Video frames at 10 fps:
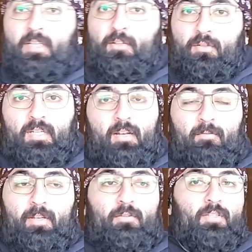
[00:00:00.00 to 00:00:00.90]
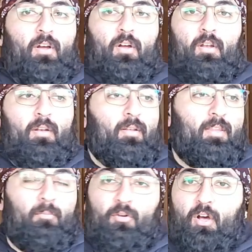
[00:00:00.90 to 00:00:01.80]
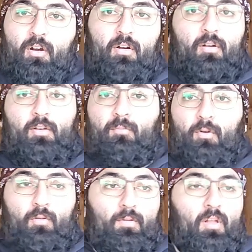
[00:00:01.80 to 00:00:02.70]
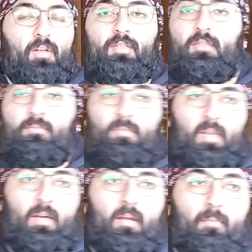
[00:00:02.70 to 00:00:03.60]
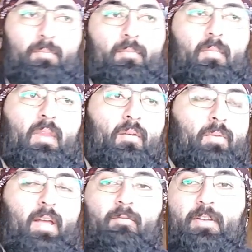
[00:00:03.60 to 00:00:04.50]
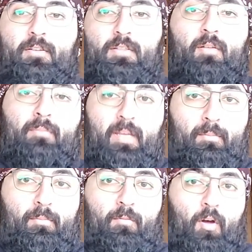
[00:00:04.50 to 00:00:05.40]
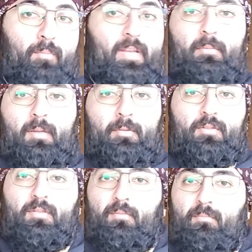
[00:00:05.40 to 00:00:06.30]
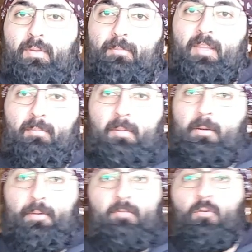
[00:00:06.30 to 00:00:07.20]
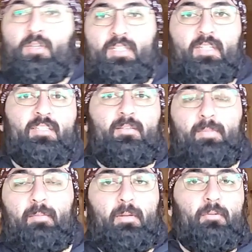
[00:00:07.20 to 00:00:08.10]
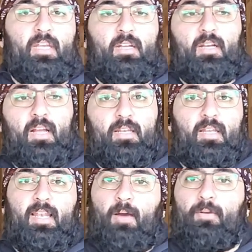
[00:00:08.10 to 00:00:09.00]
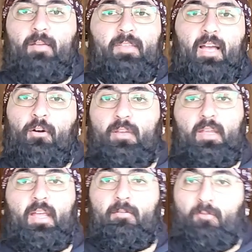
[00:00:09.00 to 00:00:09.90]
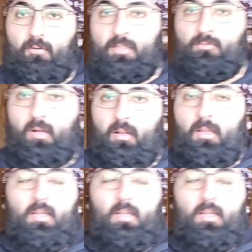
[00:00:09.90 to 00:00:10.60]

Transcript: I do a ton of videos on the Marauder, I do motovlogs. We have videos on BMWs, the BMW E46, the BMW E90, and now we have the Audi A4 as well.